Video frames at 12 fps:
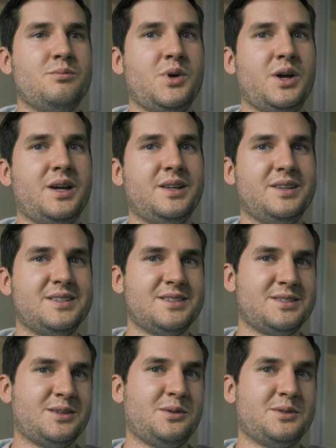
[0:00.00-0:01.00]
But this
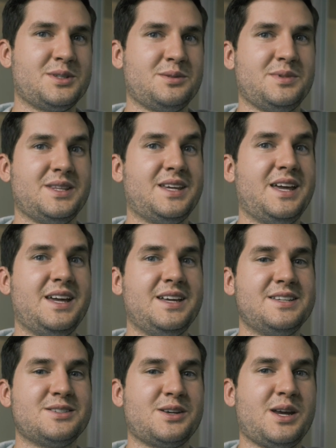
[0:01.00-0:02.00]
isn't always going to be the case.